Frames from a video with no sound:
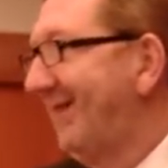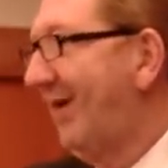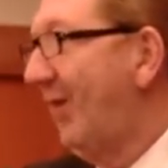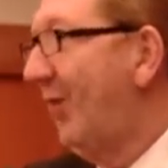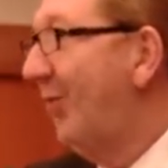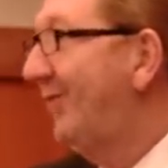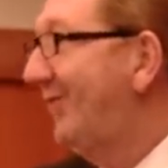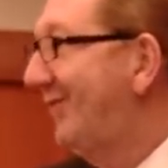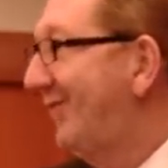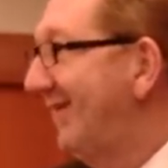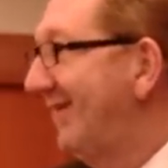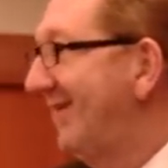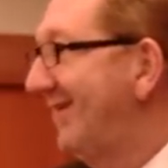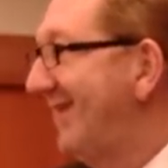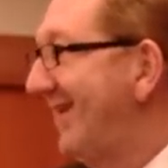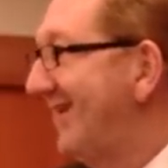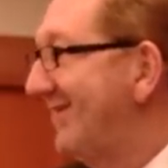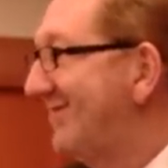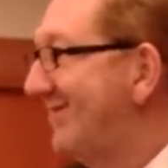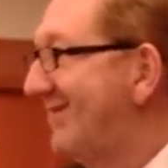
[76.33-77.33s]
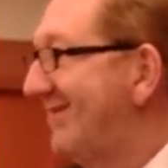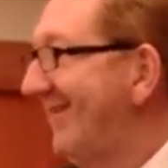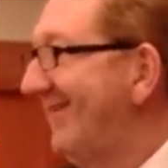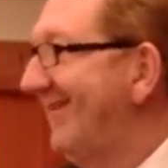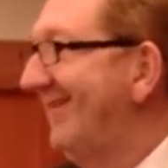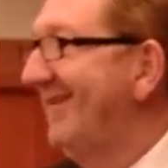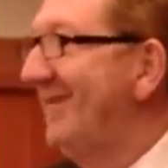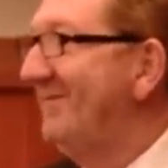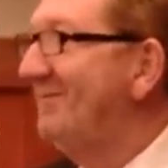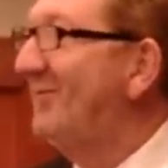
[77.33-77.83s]
Hopefully they're still
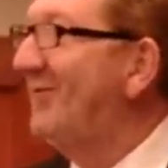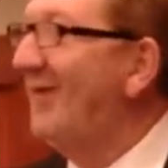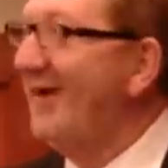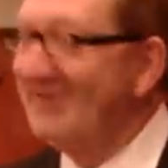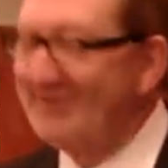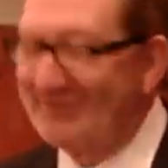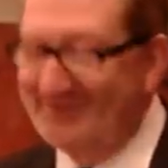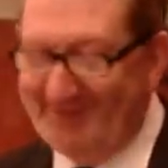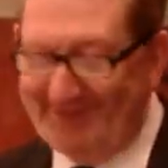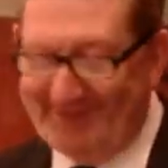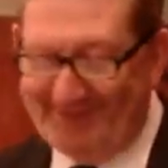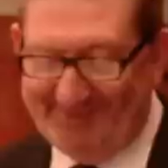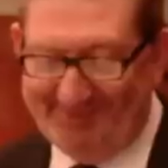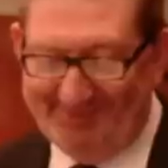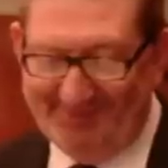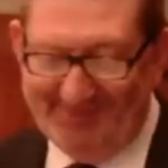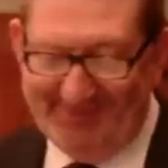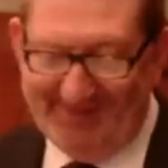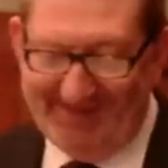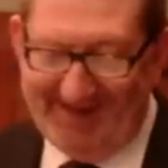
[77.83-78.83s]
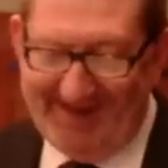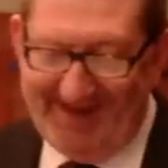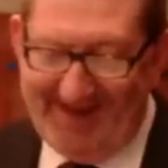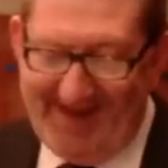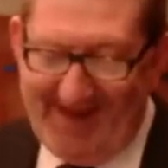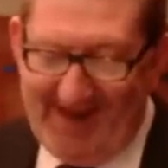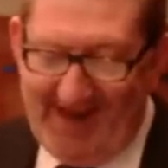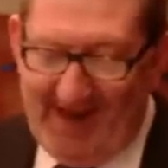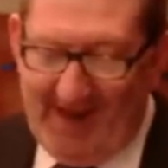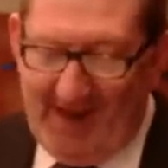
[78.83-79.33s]
impressionable.
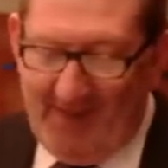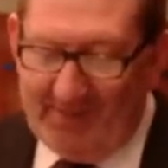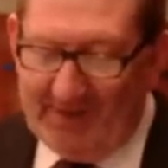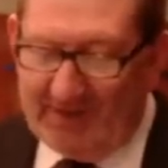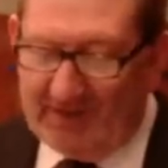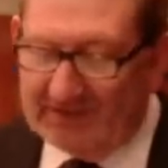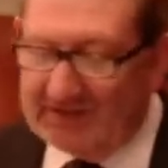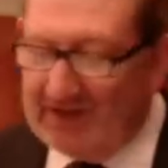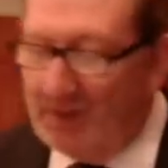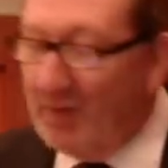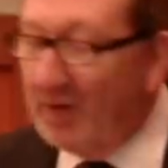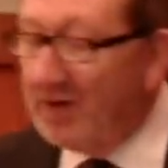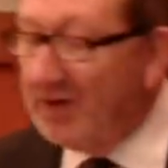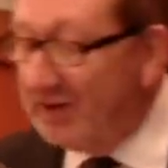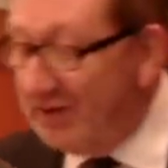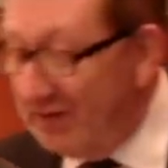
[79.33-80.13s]
Because I want to